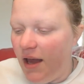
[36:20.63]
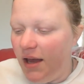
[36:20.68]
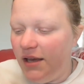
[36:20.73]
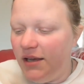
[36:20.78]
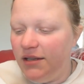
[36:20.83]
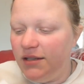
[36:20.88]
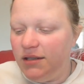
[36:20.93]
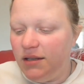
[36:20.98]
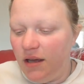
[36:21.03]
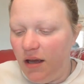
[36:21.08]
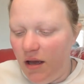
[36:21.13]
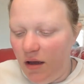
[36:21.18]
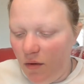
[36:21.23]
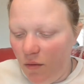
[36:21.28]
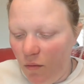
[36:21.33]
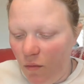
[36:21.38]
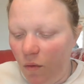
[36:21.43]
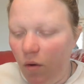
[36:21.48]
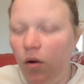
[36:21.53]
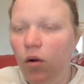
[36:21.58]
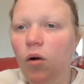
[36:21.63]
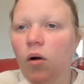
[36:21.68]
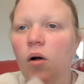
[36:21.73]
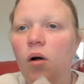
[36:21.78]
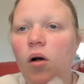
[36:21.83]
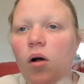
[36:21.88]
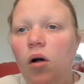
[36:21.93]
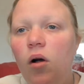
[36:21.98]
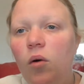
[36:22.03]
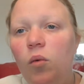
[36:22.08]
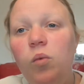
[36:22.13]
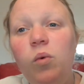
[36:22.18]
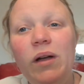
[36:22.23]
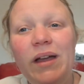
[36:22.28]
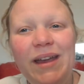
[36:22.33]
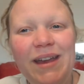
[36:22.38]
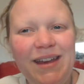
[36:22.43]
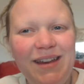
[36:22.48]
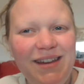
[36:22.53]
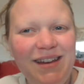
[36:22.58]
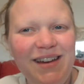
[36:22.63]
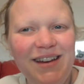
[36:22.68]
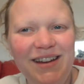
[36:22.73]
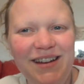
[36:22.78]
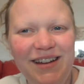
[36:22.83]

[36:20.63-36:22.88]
is we